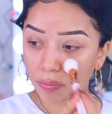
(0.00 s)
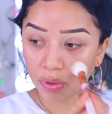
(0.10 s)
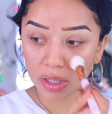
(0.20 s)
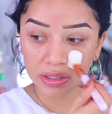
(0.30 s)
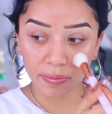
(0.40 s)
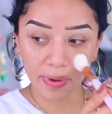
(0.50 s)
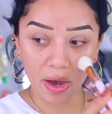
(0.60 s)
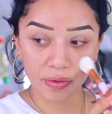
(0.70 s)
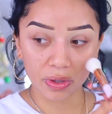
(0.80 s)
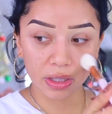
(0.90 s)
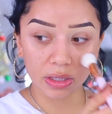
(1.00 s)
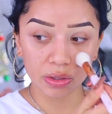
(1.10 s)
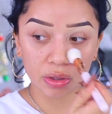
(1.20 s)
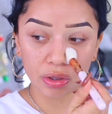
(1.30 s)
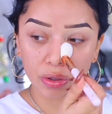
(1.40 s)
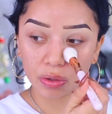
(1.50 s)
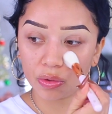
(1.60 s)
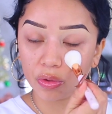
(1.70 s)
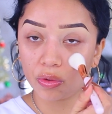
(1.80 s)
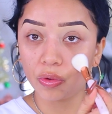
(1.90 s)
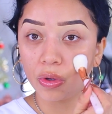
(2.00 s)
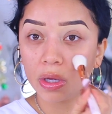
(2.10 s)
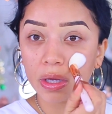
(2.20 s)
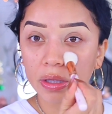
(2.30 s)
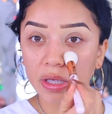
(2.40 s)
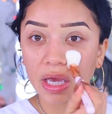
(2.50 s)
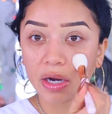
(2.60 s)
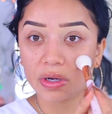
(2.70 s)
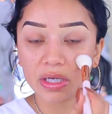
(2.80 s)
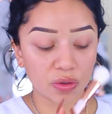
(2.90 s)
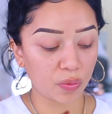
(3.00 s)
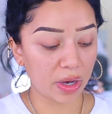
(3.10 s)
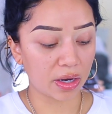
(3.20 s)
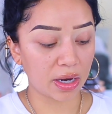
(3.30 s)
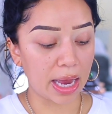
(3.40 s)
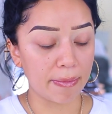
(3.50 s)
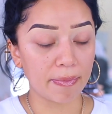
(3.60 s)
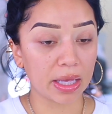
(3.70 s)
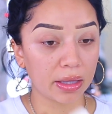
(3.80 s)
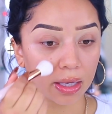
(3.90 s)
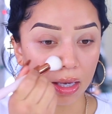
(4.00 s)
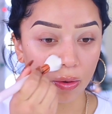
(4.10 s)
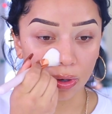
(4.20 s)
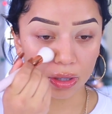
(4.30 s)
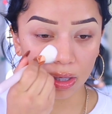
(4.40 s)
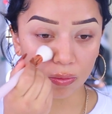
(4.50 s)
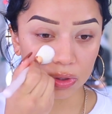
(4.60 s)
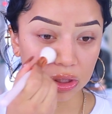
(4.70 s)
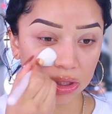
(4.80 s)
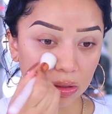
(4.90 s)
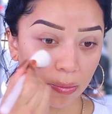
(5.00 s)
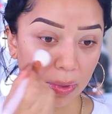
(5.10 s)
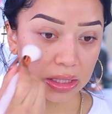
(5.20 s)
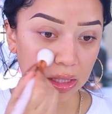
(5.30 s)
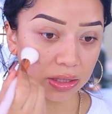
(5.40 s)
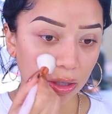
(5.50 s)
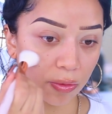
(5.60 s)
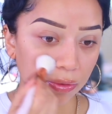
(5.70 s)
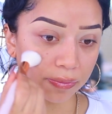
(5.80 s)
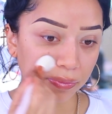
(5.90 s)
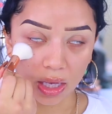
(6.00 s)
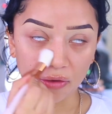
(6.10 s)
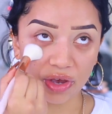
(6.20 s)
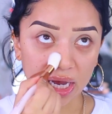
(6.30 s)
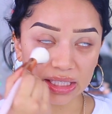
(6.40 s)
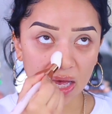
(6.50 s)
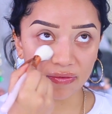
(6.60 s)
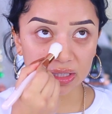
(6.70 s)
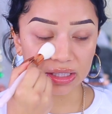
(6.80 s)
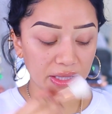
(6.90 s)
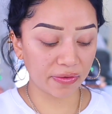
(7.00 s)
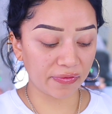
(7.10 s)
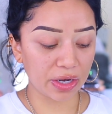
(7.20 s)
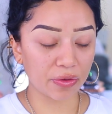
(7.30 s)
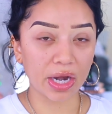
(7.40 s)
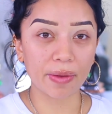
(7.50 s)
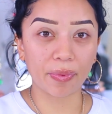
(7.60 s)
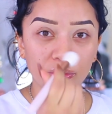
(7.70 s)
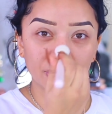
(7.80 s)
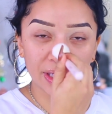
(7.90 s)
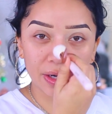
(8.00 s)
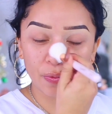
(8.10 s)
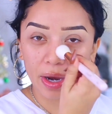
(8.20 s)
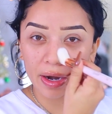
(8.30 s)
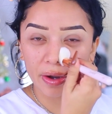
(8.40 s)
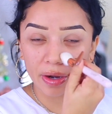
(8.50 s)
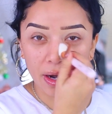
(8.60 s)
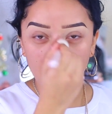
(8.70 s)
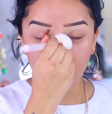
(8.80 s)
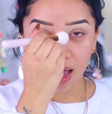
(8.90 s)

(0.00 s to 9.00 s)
press the powder into the areas where I mainly get oily, which is my T-zone. If you guys haven't seen the video that I posted where